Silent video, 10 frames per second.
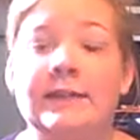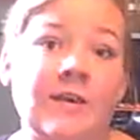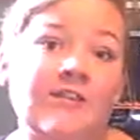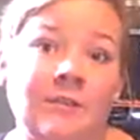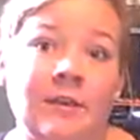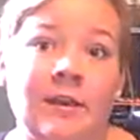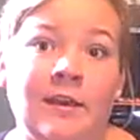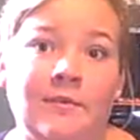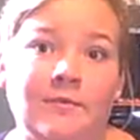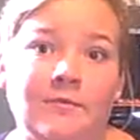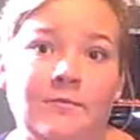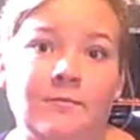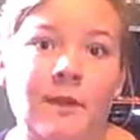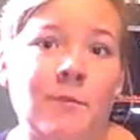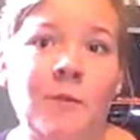definitely,
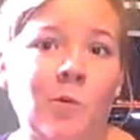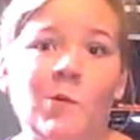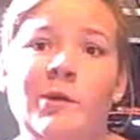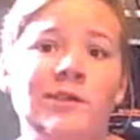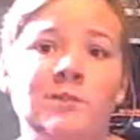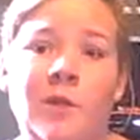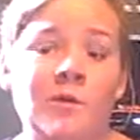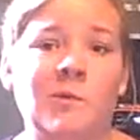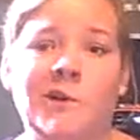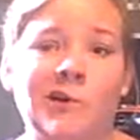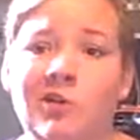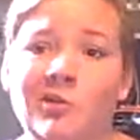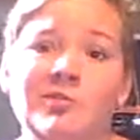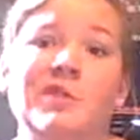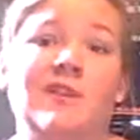my mom always bought me winter
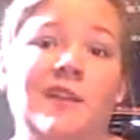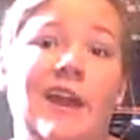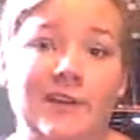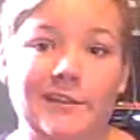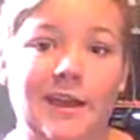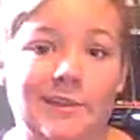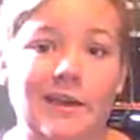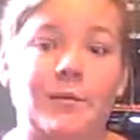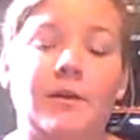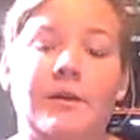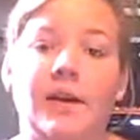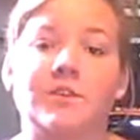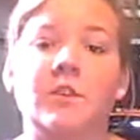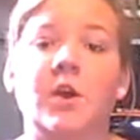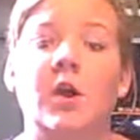clothes in the next size up, and
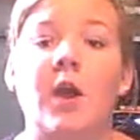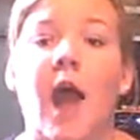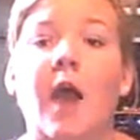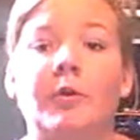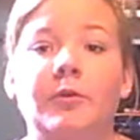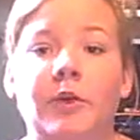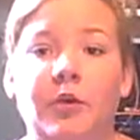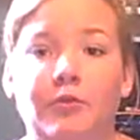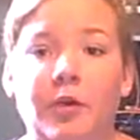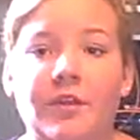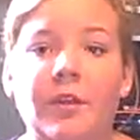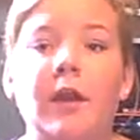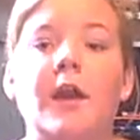that's how we would go forth.